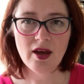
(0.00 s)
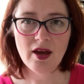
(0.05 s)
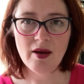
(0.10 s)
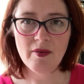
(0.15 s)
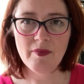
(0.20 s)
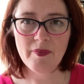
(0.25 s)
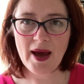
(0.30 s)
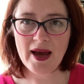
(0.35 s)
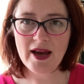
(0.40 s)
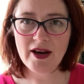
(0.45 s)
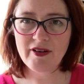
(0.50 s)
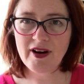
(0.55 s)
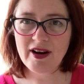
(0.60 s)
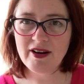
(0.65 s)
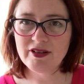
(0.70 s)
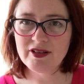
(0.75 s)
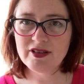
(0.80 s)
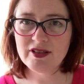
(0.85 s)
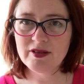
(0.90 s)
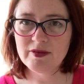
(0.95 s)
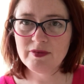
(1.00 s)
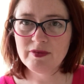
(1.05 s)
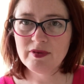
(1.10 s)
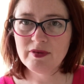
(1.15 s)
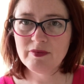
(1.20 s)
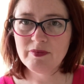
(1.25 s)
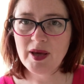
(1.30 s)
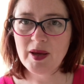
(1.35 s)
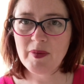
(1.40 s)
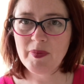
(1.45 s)
background
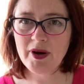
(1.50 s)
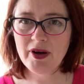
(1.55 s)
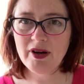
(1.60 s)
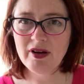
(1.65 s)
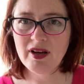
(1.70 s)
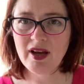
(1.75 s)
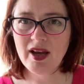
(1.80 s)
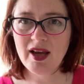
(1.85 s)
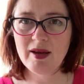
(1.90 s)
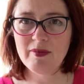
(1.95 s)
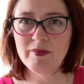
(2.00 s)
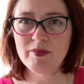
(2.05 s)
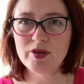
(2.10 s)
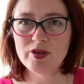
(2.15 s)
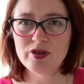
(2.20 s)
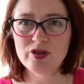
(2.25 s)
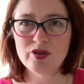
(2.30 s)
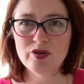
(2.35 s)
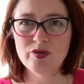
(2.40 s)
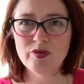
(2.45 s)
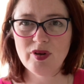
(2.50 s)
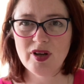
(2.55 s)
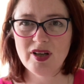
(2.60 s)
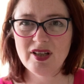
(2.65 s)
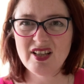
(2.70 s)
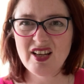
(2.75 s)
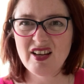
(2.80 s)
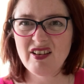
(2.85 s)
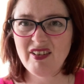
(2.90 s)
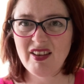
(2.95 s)
paper, so and
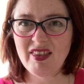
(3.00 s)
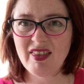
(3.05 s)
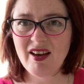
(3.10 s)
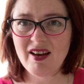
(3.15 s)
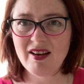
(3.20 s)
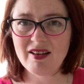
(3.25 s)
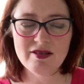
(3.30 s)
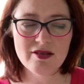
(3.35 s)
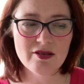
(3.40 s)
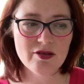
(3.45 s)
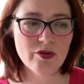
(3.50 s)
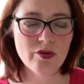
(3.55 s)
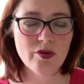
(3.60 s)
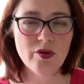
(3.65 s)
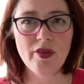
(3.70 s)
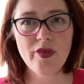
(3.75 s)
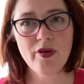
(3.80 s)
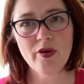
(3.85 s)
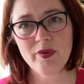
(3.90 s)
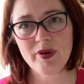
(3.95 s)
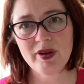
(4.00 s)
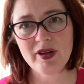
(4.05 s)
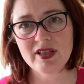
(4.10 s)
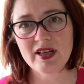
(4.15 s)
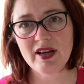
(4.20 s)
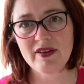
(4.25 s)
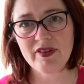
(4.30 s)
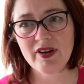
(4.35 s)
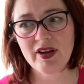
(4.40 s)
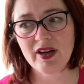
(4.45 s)
decorate that. So I thought we could
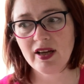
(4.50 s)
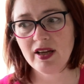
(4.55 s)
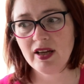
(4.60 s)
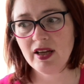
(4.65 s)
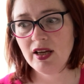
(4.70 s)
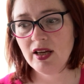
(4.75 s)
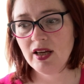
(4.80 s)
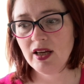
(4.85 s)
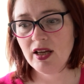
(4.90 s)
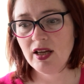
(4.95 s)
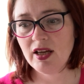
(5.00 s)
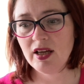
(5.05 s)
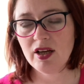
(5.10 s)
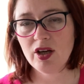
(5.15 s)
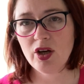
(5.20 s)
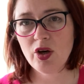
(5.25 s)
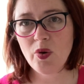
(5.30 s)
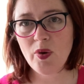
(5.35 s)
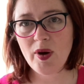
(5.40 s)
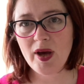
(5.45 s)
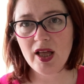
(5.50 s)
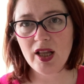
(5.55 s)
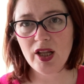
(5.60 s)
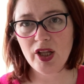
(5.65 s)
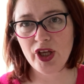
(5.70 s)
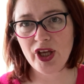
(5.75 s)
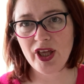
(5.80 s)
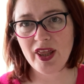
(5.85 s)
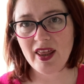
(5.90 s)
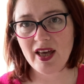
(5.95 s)
have a quick
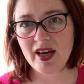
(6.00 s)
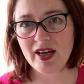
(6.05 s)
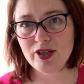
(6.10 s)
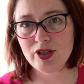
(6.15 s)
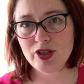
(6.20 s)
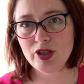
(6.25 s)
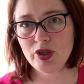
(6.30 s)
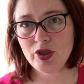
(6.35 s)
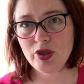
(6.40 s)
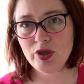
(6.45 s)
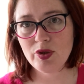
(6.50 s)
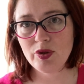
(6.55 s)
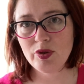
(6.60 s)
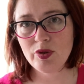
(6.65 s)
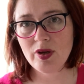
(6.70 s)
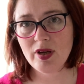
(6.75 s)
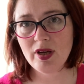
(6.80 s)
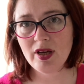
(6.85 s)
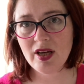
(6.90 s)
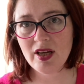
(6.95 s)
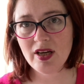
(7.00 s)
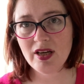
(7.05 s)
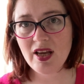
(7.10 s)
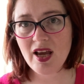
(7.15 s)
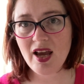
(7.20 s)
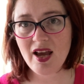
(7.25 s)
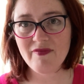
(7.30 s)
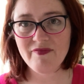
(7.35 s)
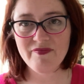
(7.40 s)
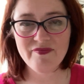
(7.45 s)
look at that too, and
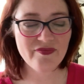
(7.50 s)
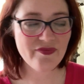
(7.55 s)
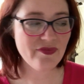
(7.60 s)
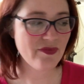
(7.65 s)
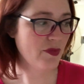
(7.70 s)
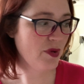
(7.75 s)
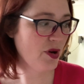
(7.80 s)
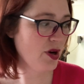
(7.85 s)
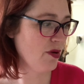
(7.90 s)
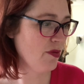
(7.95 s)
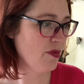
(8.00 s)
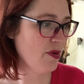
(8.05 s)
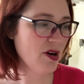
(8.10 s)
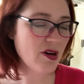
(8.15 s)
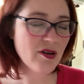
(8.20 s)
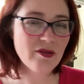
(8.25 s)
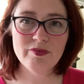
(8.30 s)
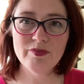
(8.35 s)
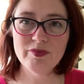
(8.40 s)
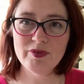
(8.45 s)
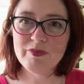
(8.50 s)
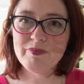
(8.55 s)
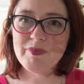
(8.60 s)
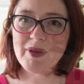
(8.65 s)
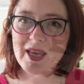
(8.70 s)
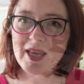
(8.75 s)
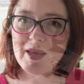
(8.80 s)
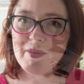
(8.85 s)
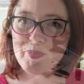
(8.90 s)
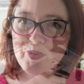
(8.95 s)
yeah, we're
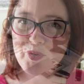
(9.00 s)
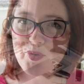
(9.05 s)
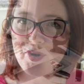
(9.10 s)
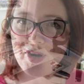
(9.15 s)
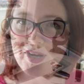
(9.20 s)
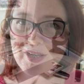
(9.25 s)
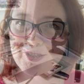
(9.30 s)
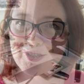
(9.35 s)
making progress.